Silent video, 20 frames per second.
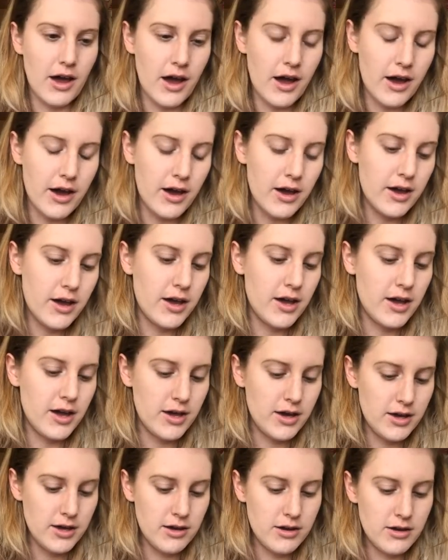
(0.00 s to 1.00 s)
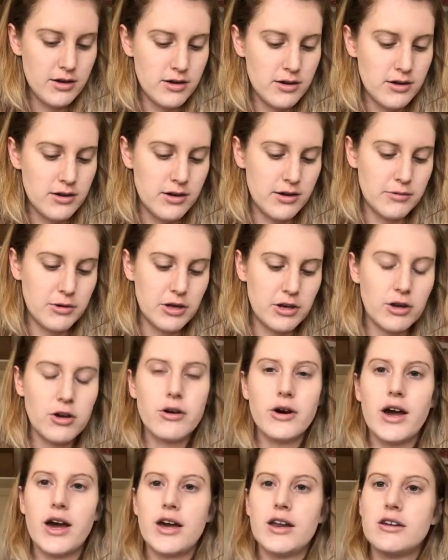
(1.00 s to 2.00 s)
I'm gonna
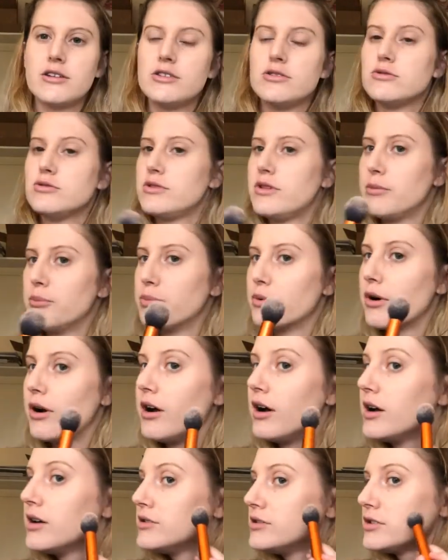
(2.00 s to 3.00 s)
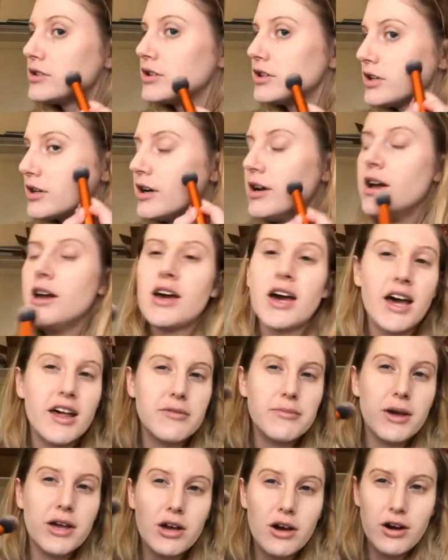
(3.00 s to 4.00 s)
go ahead and use the bronzer
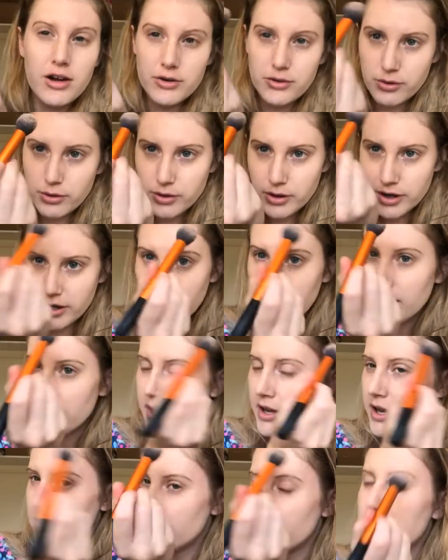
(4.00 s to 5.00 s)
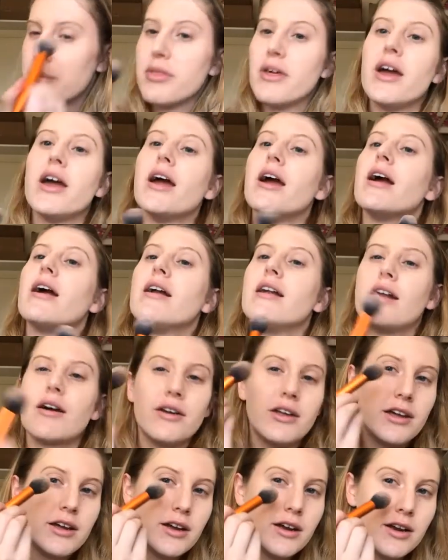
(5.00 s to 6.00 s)
as my contour, and up there and
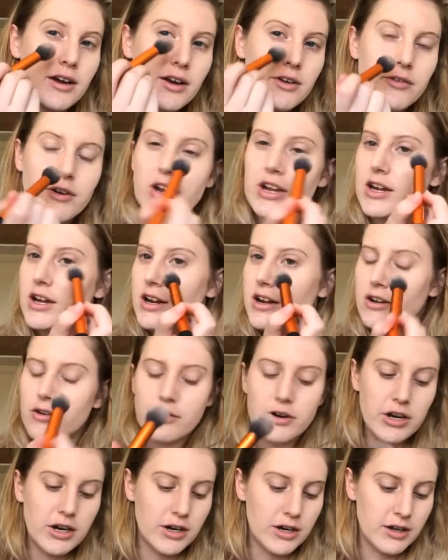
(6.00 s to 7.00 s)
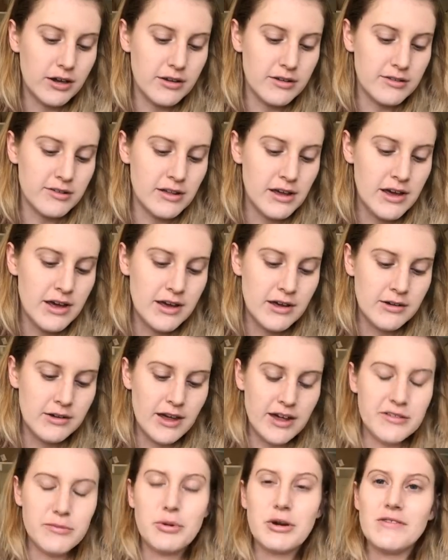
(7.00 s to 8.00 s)
down here and over here and over here, because
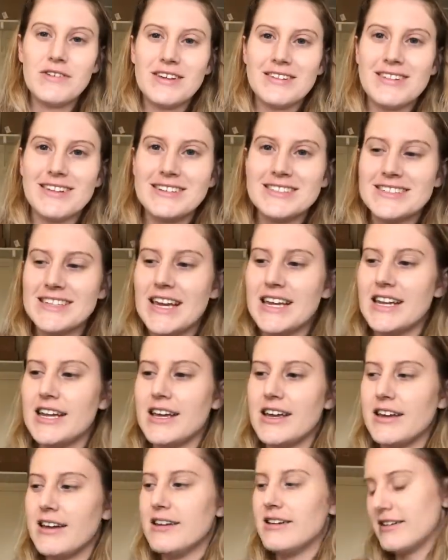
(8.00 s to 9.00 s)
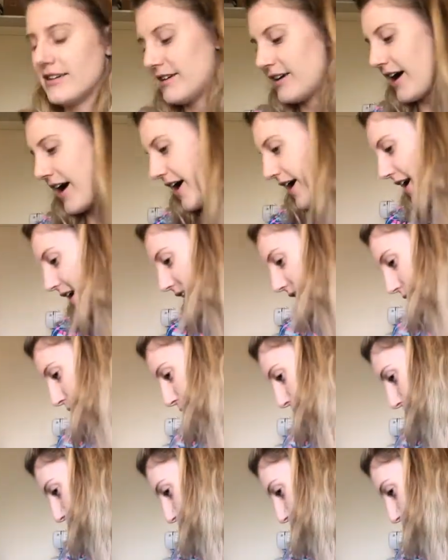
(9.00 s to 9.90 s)
as previously stated, I